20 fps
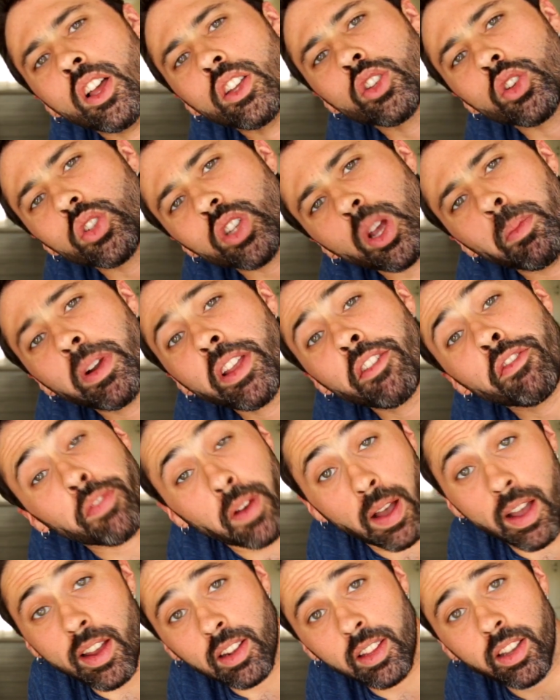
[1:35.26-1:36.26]
So somebody
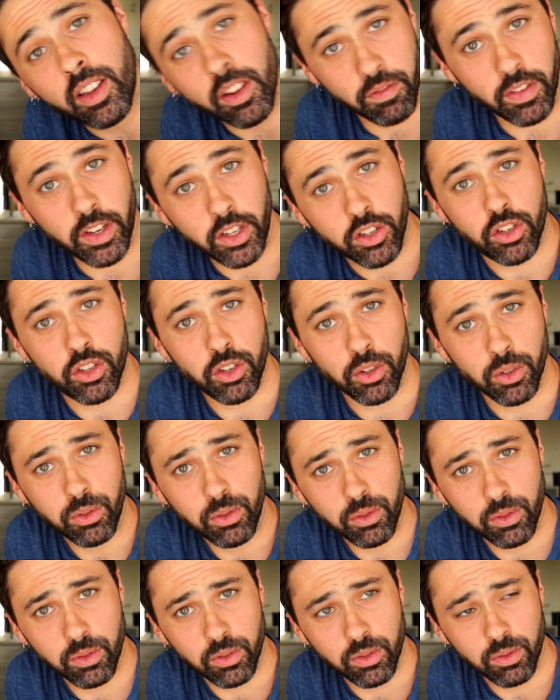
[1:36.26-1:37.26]
finally convinced you,
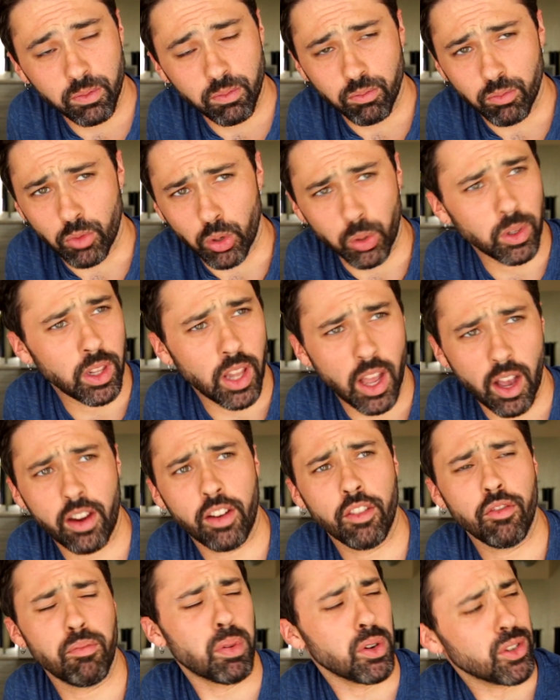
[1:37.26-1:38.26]
through a
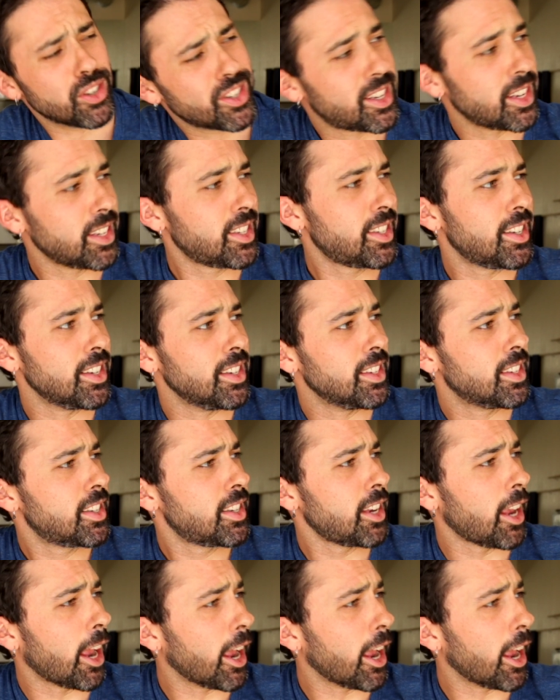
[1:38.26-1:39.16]
lot of persistence